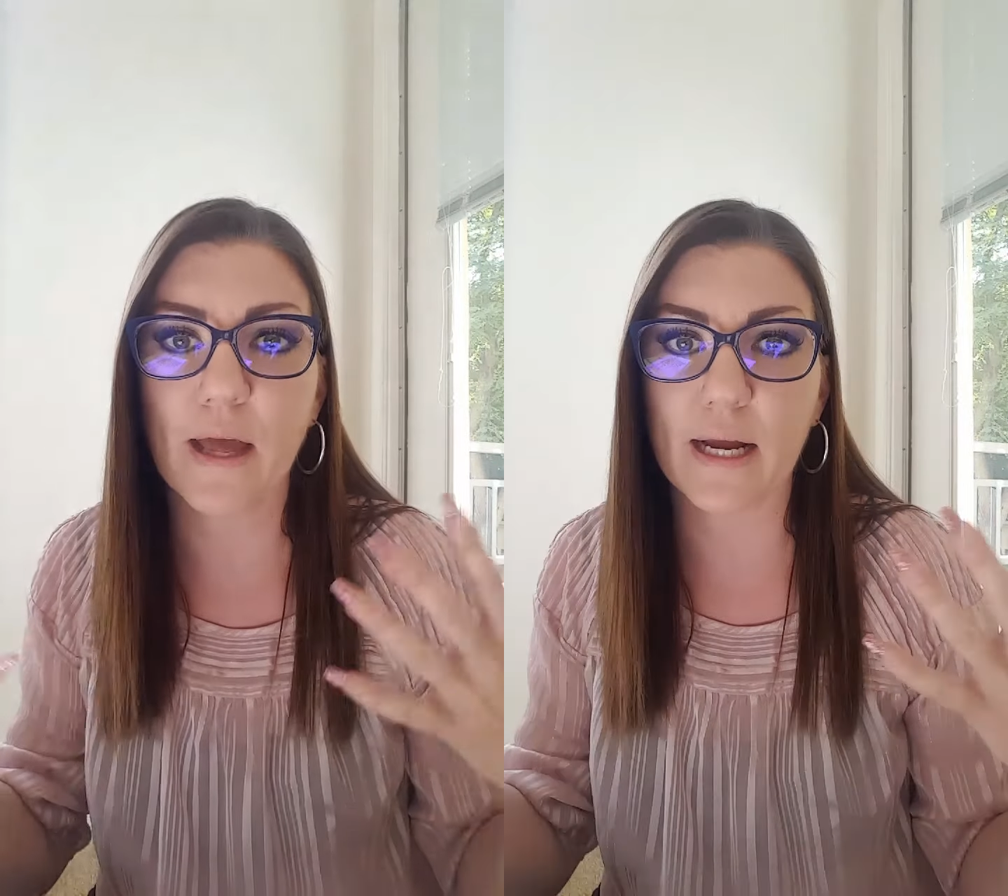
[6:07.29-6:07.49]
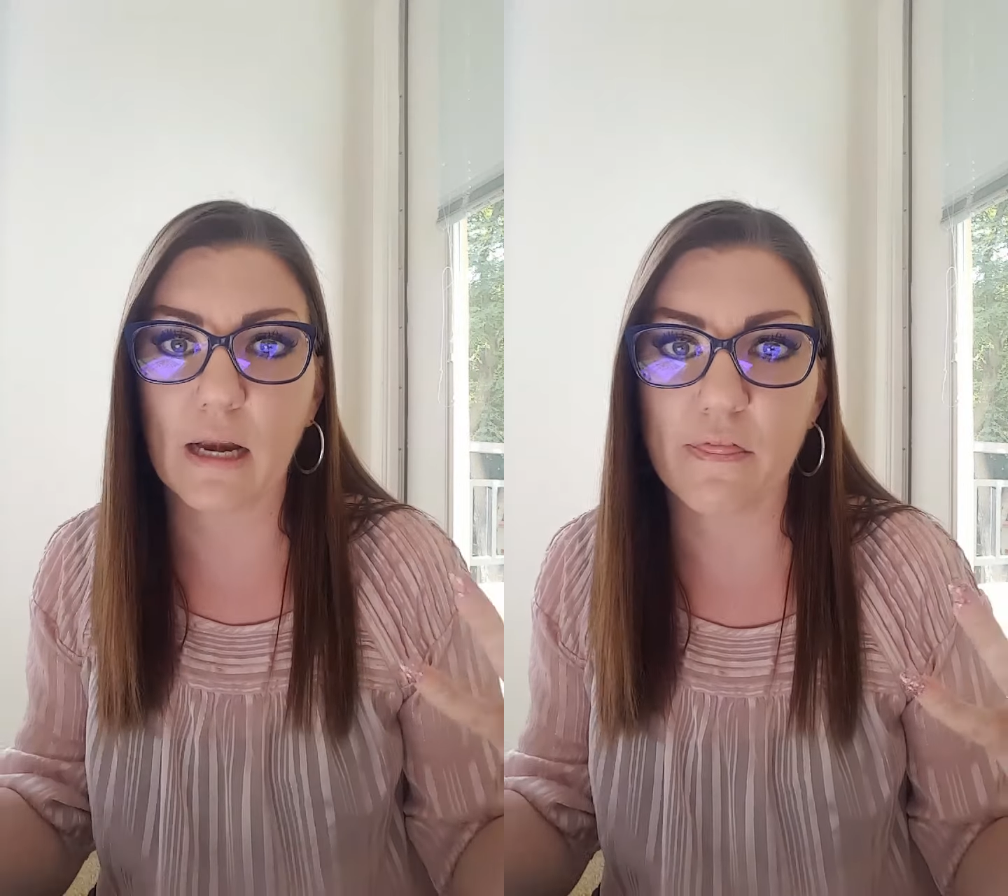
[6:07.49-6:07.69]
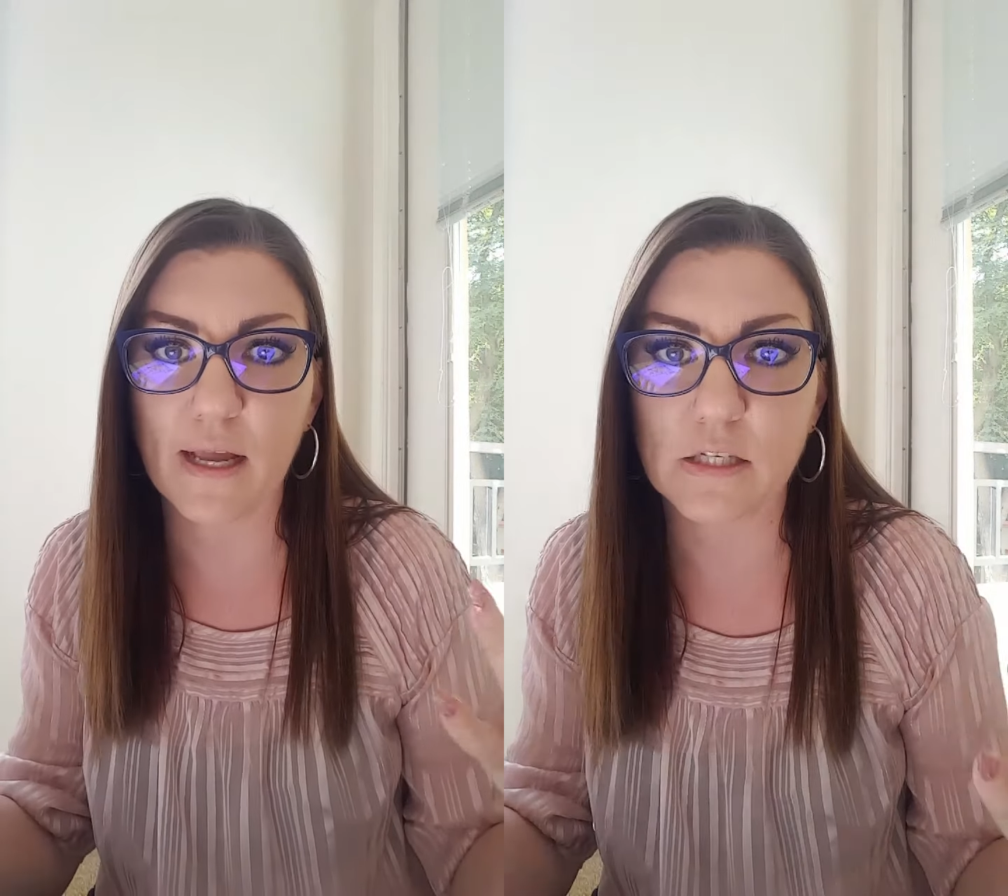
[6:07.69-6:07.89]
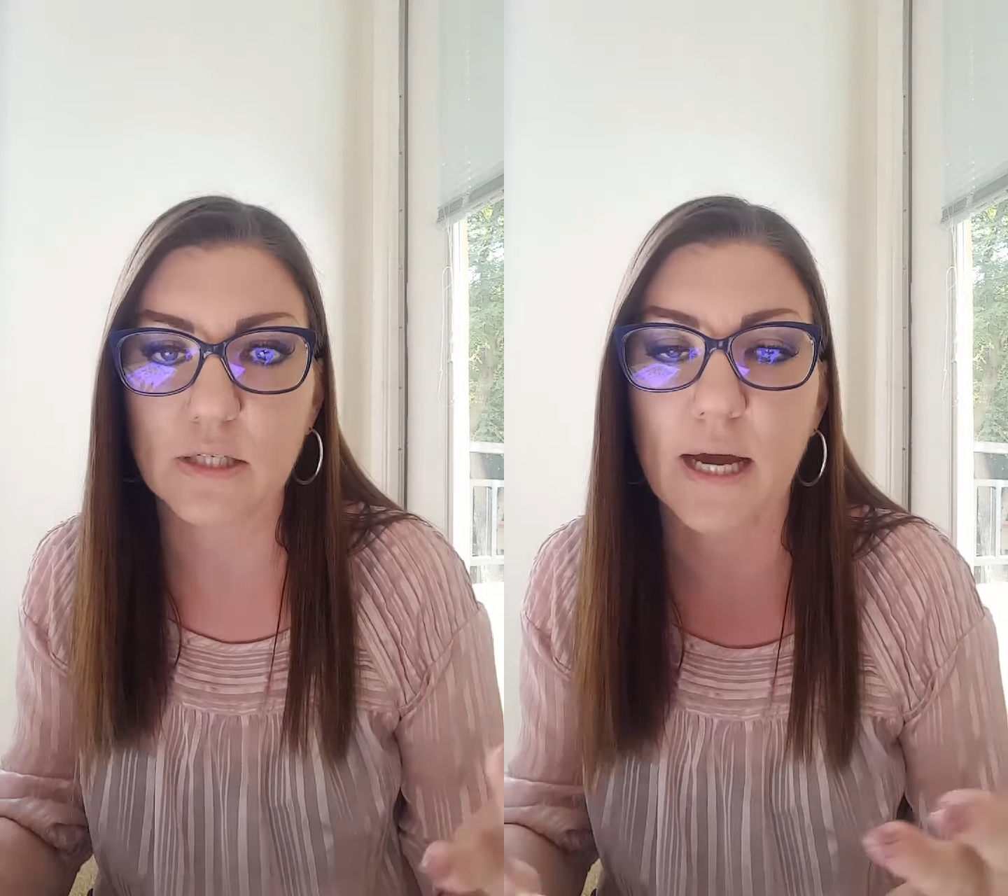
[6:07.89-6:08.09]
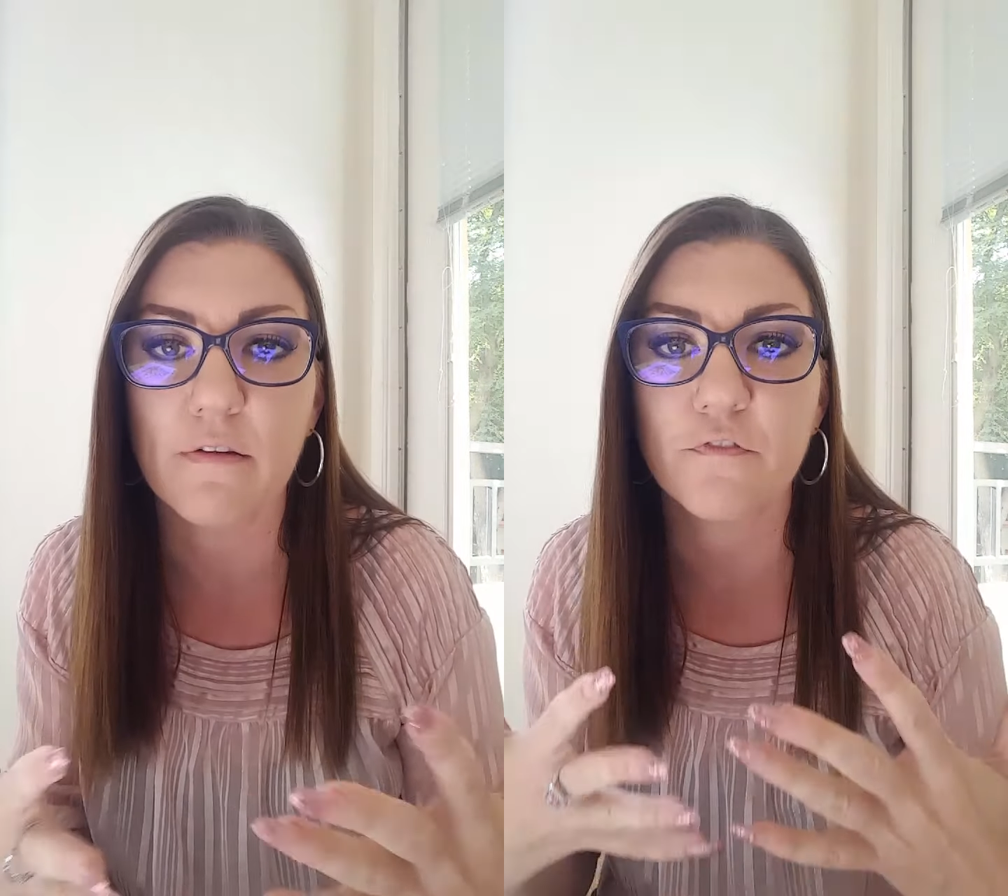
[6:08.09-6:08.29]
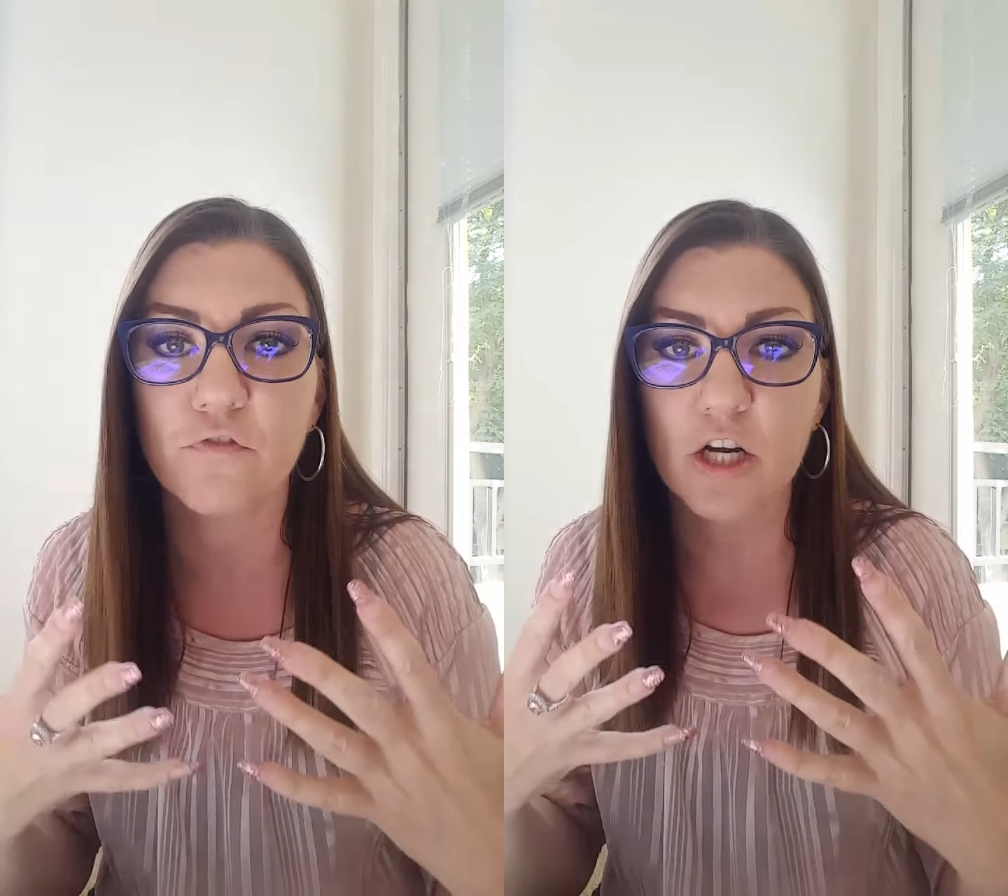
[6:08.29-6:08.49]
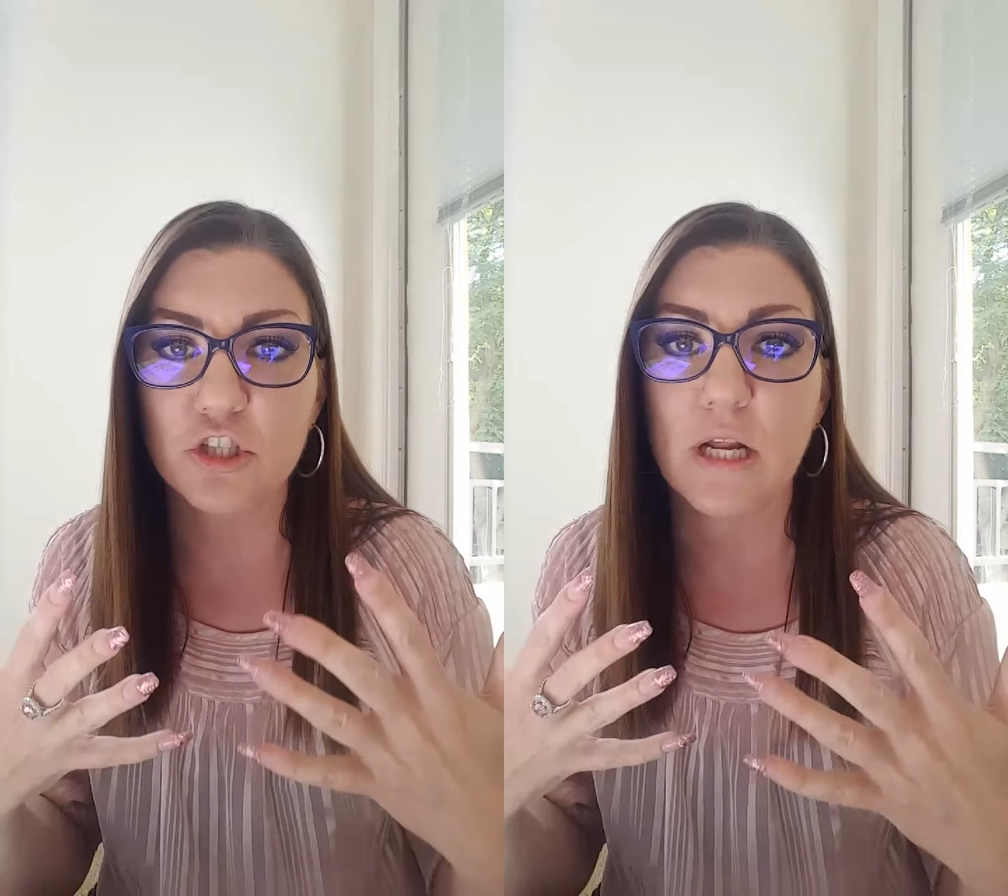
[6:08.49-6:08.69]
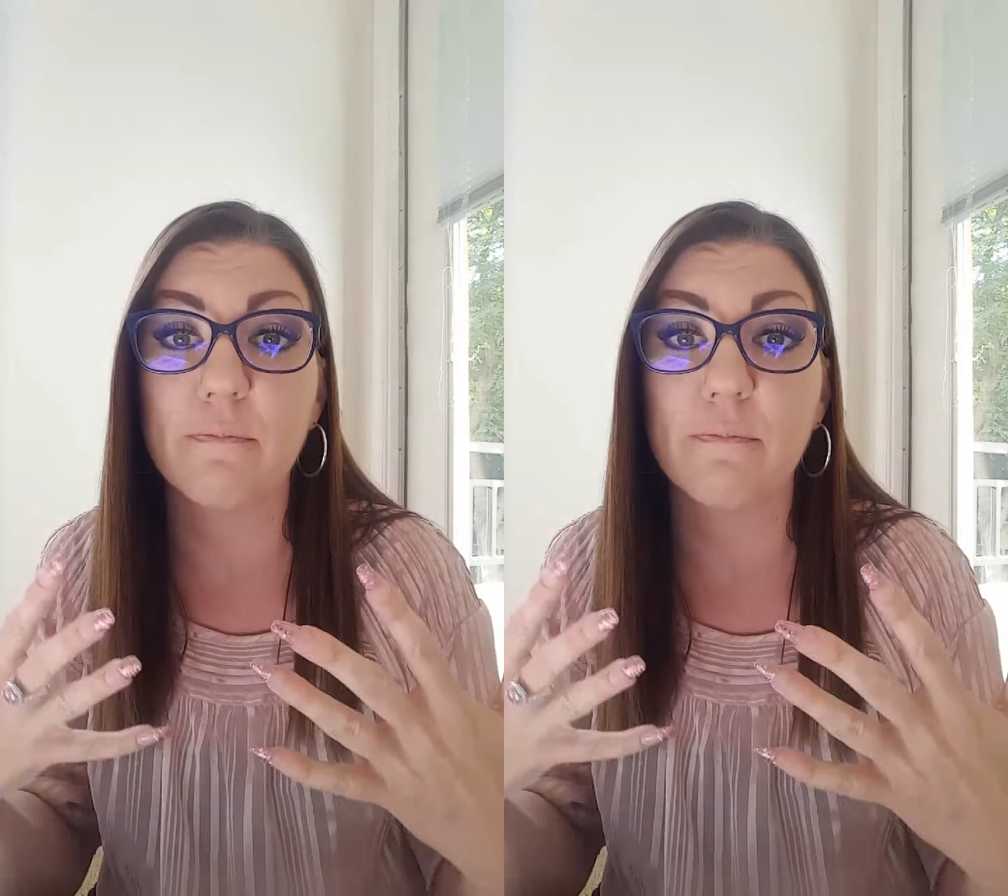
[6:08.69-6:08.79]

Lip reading: that kind of thing to kind of freshen